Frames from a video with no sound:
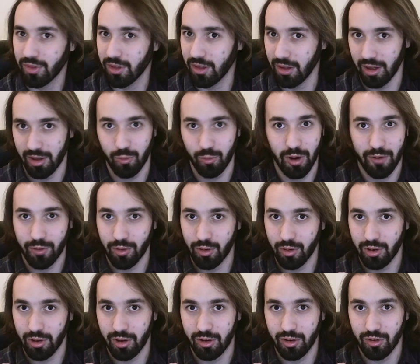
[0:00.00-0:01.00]
Whether
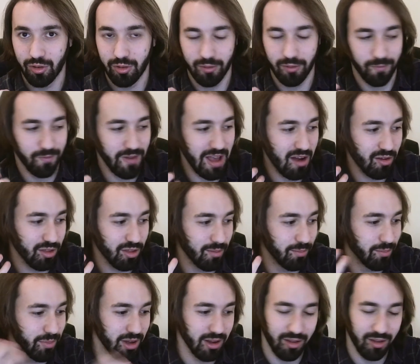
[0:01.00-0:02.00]
you found
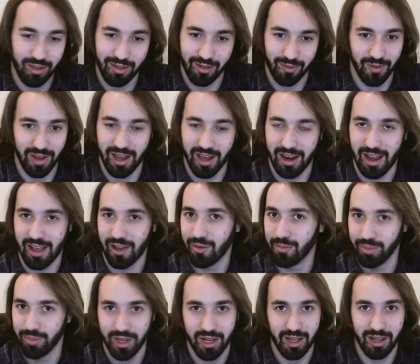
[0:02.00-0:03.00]
some bugs that I
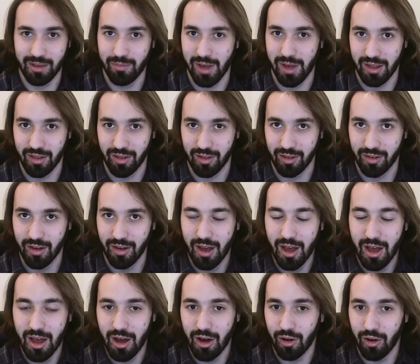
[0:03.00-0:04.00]
completely missed,
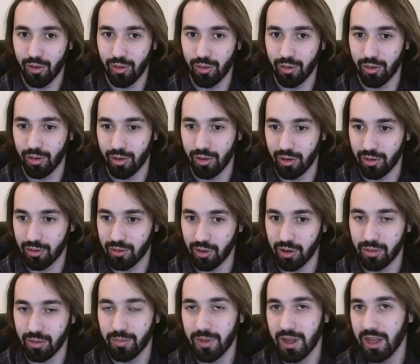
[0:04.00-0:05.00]
or
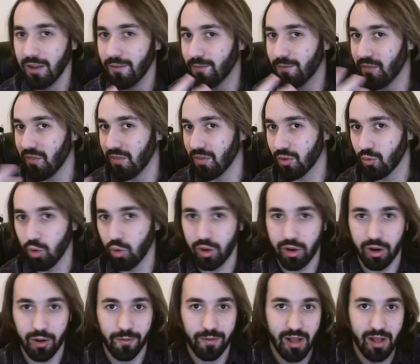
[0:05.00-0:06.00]
told me
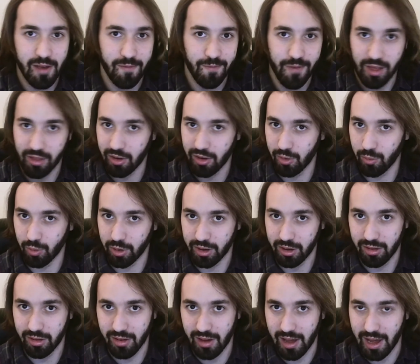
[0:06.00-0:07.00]
quality of life things that you wanted
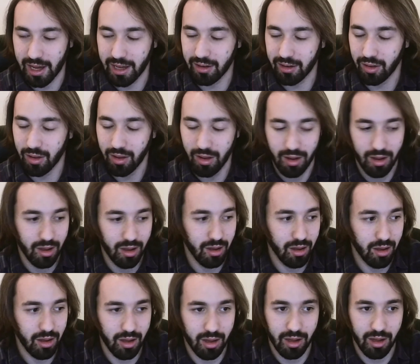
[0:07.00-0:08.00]
to add.
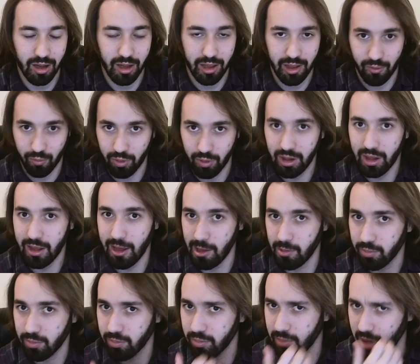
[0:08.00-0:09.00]
You really
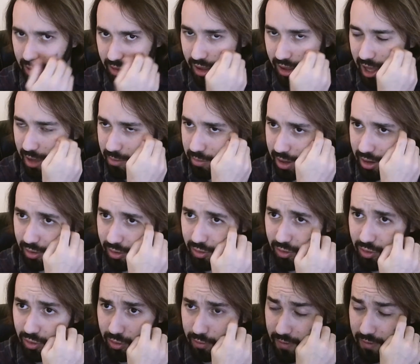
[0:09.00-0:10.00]
helped make the game better,
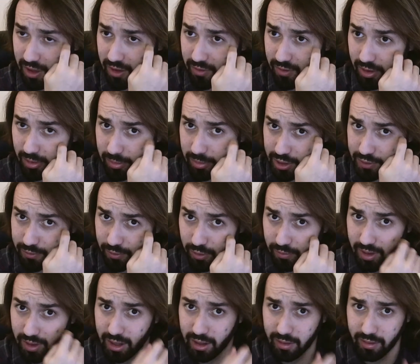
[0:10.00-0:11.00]
so thank you very much for
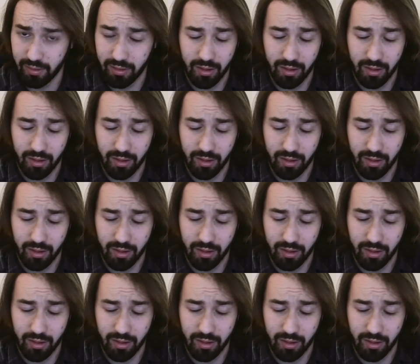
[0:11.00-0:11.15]
that.